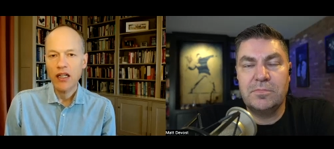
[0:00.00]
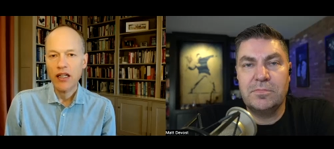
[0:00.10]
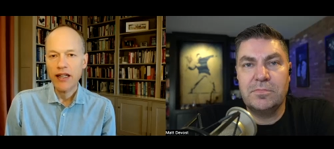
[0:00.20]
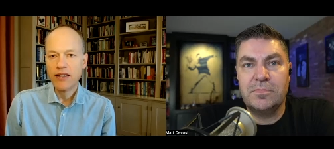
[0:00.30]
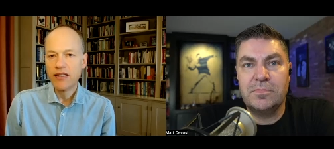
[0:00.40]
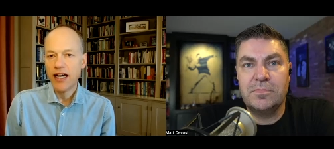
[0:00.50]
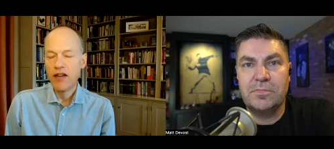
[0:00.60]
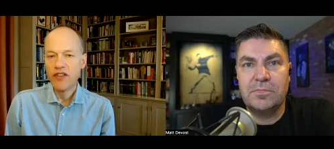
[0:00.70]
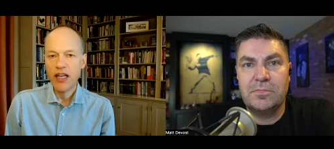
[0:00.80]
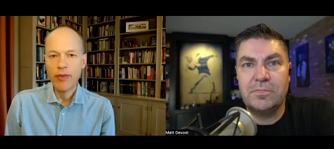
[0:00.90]
Speaker 1: inside of
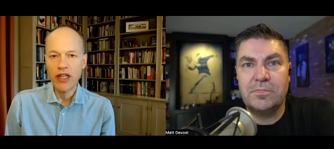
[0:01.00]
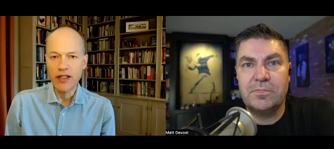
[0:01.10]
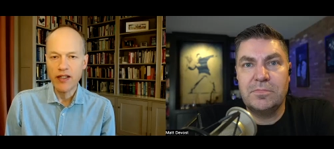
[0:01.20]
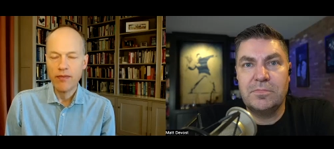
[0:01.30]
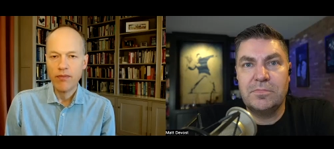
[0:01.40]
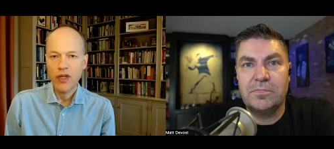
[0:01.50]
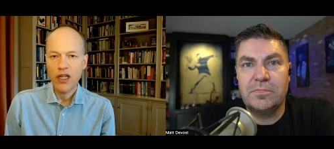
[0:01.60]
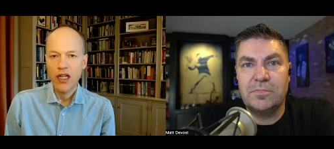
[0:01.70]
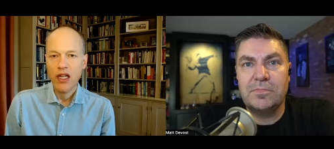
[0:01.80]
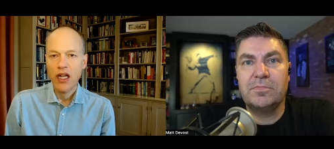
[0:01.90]
ten minutes.
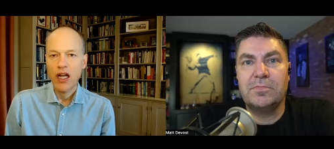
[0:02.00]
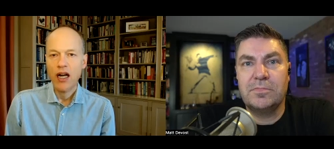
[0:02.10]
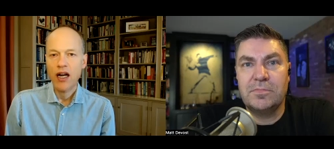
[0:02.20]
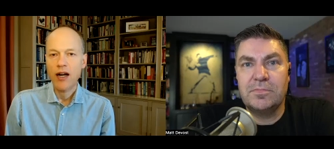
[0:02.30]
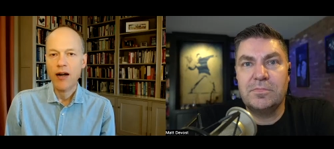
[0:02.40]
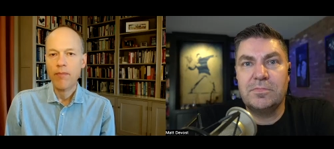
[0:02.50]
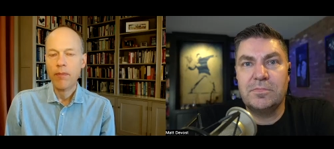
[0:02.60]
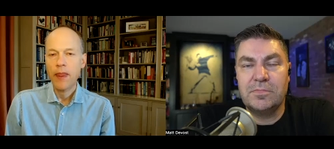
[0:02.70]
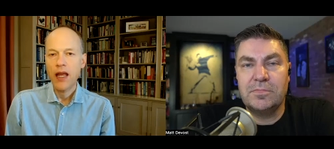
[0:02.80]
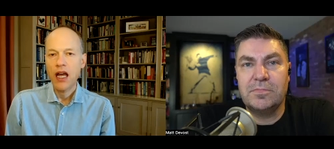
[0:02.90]
Um,
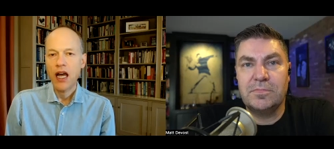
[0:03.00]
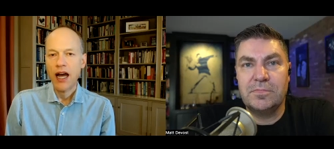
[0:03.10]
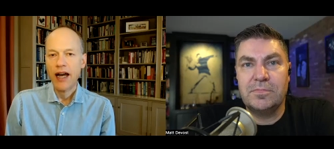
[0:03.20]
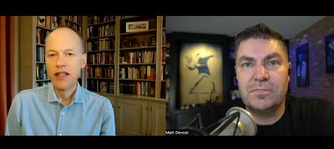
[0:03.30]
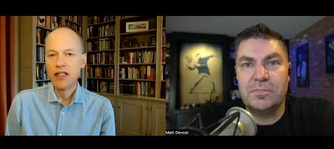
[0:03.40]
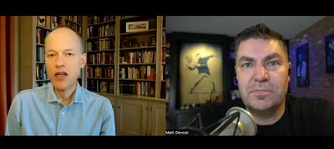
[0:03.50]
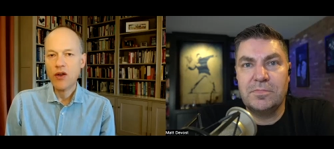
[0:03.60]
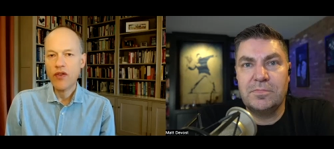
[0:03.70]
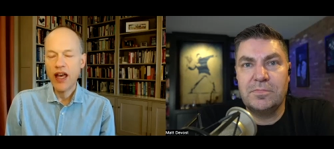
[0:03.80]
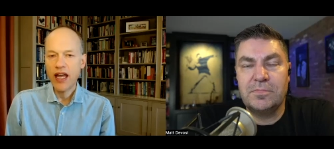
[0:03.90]
and so
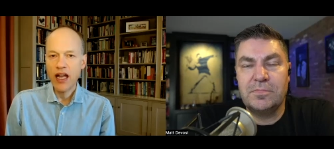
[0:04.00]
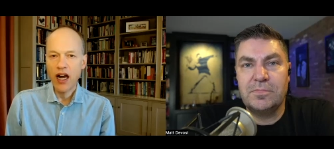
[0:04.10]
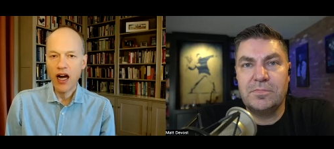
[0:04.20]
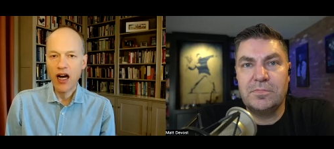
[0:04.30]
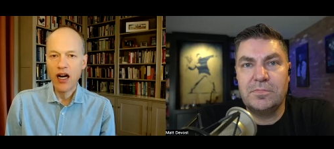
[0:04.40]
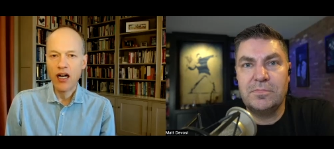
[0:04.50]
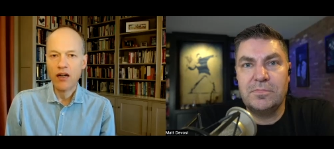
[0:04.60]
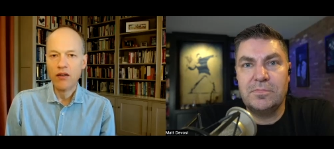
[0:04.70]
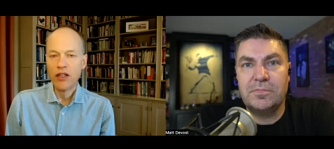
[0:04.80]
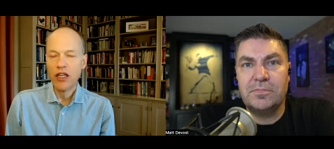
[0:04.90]
they are,
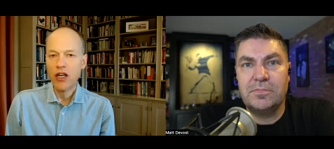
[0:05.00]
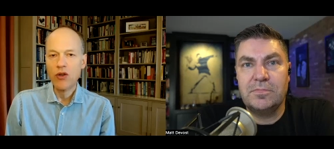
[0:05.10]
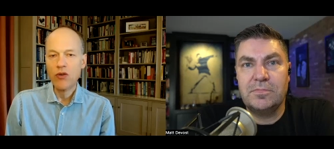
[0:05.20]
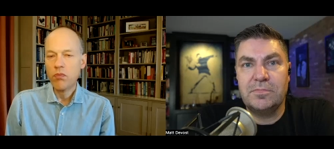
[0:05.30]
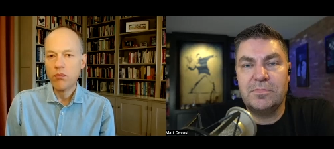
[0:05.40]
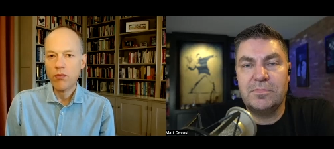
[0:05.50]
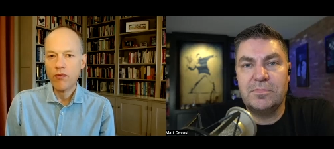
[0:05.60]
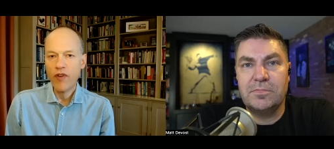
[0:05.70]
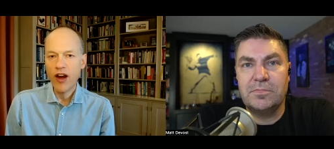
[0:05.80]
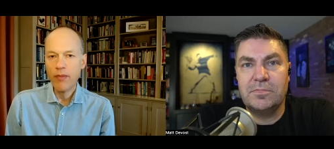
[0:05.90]
you know,
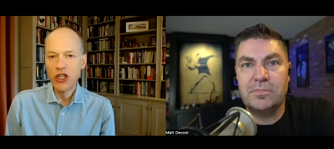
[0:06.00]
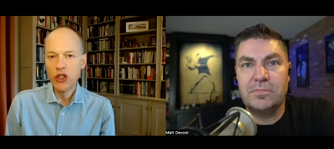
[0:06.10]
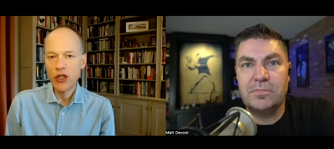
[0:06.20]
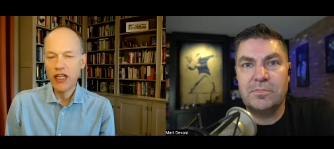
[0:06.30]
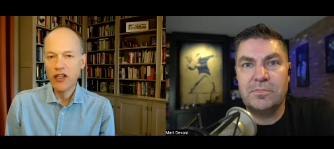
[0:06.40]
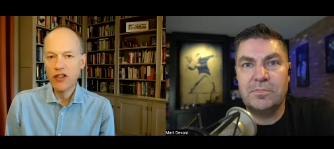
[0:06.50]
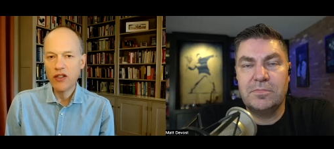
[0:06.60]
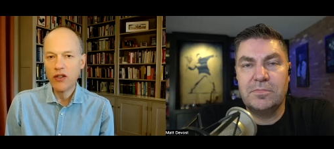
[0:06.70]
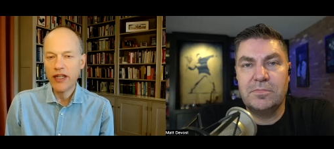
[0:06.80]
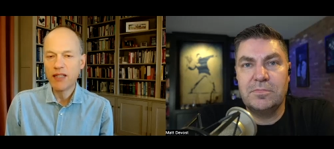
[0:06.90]
very much looking
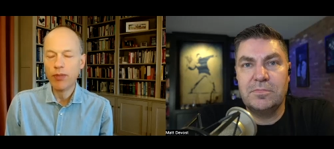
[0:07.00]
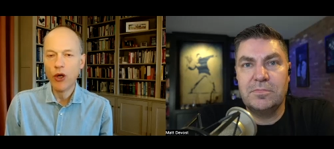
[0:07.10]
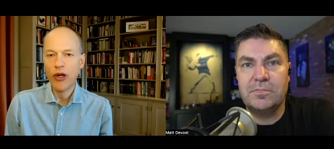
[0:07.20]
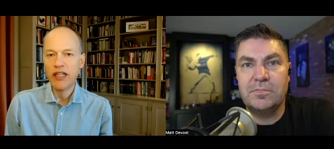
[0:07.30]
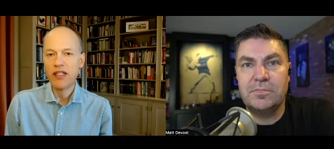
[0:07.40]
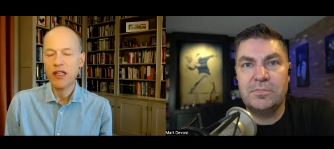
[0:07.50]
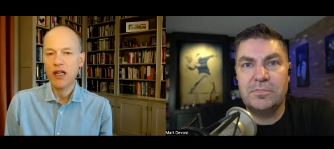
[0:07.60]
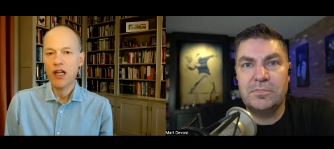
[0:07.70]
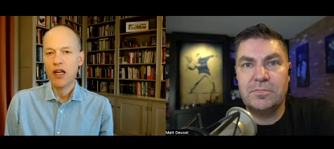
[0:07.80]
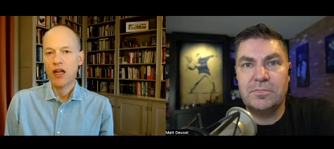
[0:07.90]
to exploit
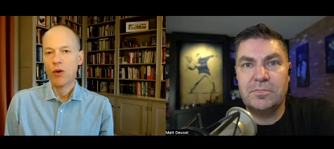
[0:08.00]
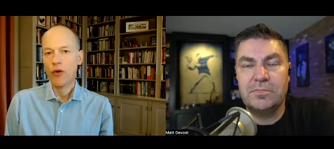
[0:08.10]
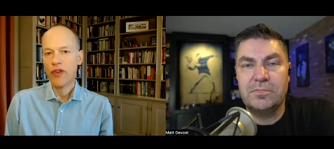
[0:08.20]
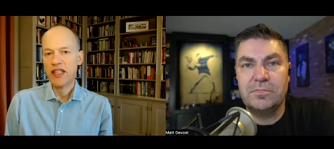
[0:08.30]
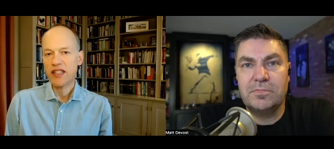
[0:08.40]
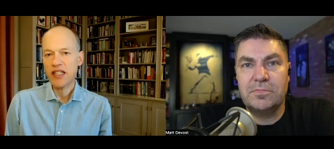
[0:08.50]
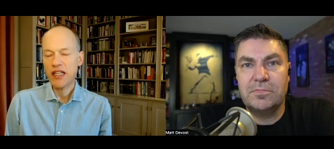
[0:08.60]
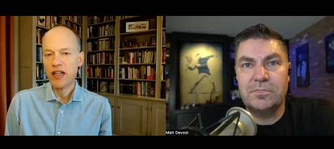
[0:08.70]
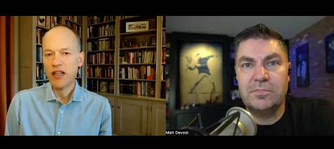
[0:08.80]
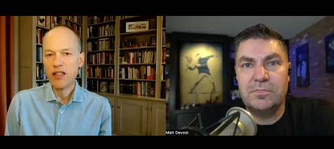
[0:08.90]
what they see
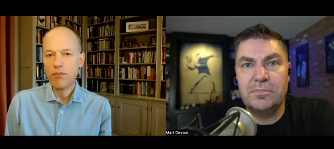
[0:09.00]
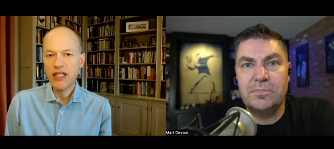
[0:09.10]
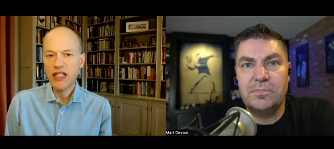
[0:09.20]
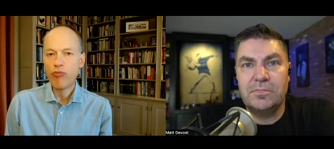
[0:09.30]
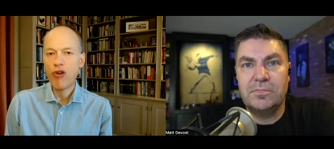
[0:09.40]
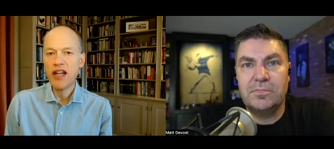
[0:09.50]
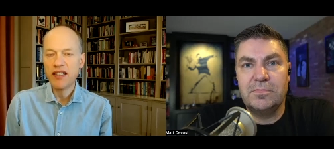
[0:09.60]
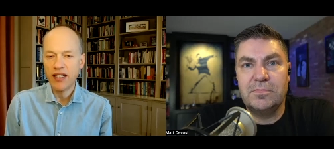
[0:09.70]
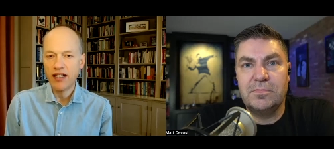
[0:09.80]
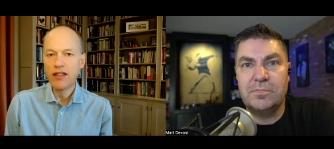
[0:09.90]
as
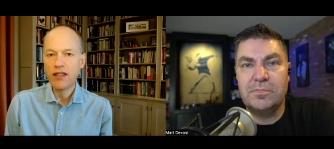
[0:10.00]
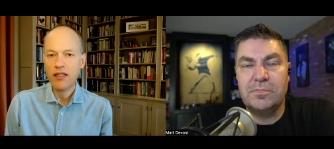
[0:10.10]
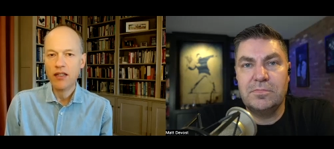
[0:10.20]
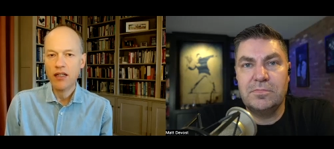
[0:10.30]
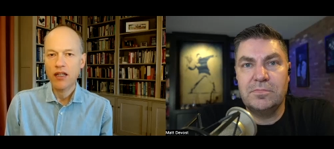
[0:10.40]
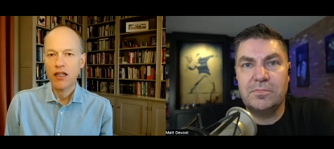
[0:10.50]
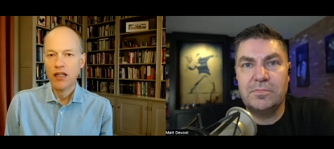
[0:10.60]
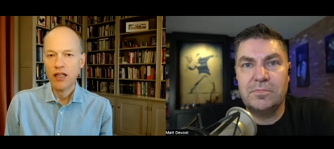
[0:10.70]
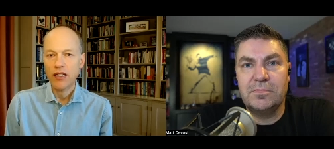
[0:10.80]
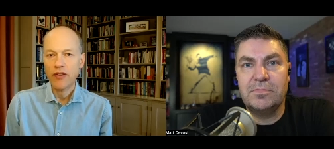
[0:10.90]
mispricings
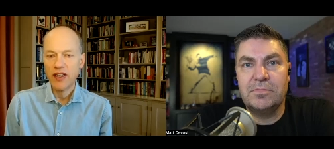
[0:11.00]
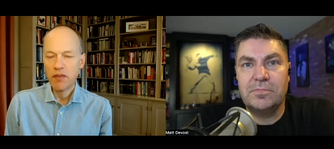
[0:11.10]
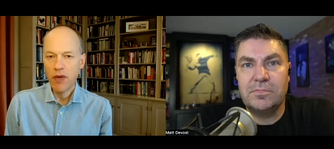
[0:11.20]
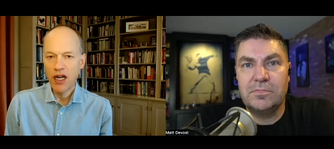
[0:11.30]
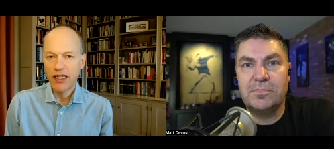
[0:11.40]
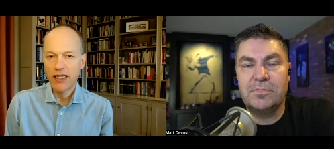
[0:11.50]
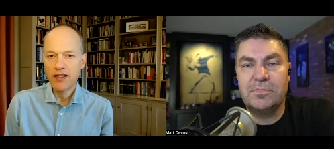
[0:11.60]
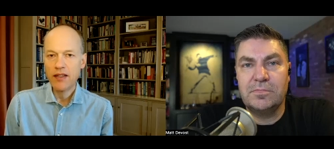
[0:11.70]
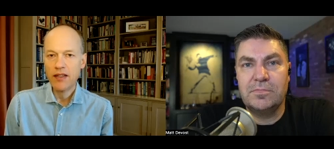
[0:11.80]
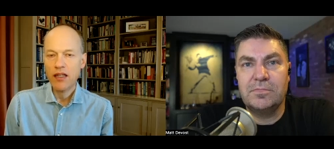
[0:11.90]
in these
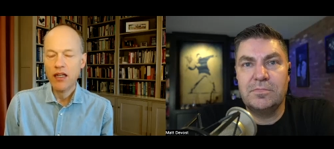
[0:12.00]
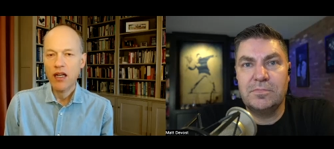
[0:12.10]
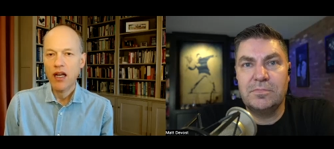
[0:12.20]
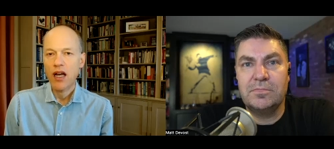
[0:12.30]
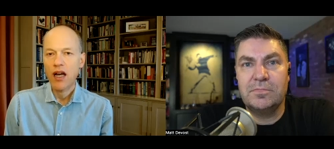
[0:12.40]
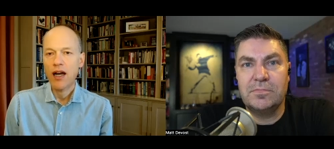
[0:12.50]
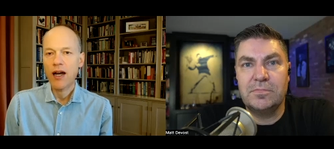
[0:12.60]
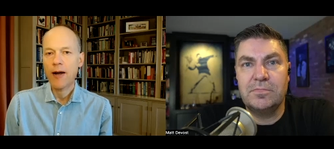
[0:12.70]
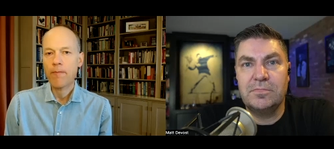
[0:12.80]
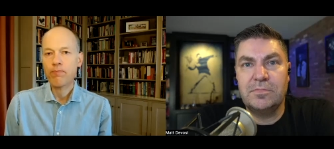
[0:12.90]
markets.
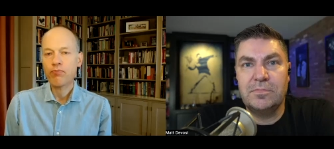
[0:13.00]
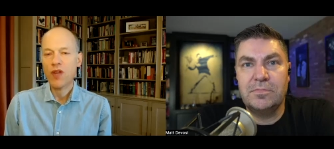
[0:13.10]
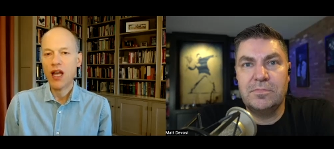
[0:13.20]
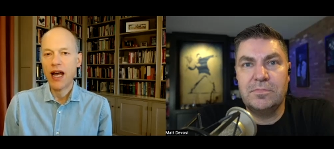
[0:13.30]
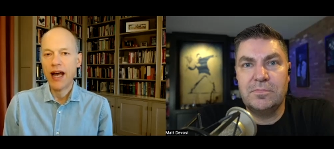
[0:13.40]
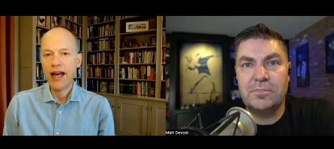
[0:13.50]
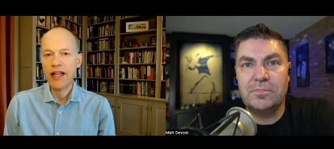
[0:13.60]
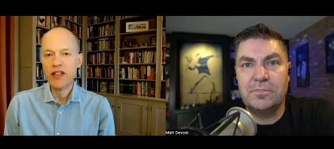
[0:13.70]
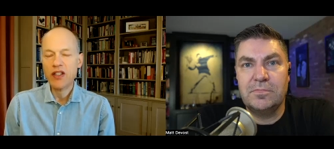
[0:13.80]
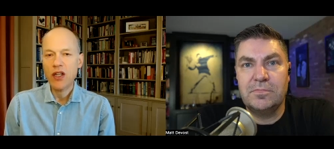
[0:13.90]
Um,
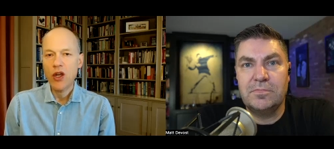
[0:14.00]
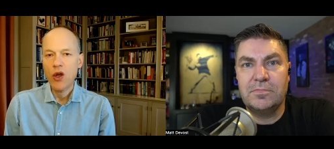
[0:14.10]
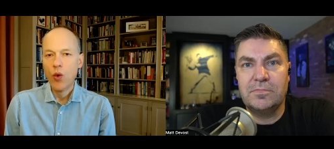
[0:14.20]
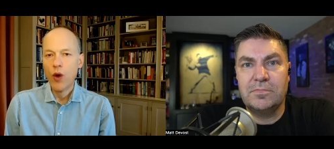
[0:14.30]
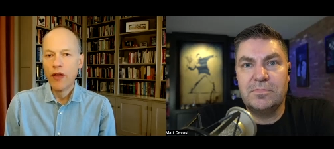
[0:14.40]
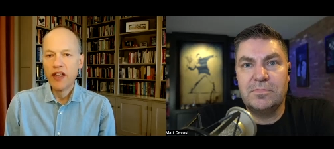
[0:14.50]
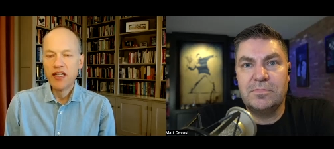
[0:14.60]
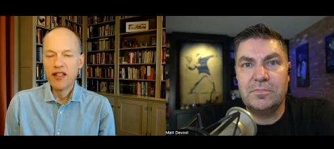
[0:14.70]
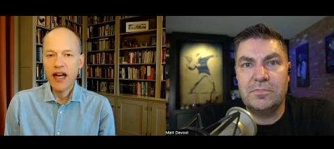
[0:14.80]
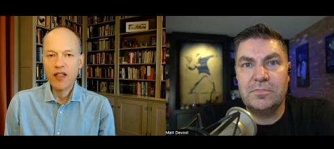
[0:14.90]
and when they
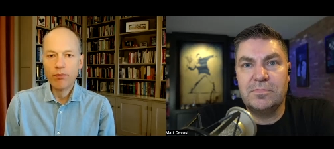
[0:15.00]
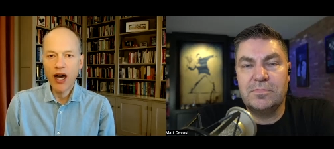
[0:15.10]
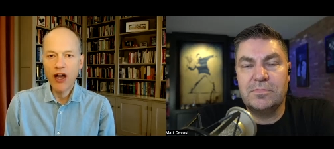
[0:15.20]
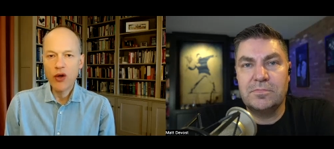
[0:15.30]
decide to buy or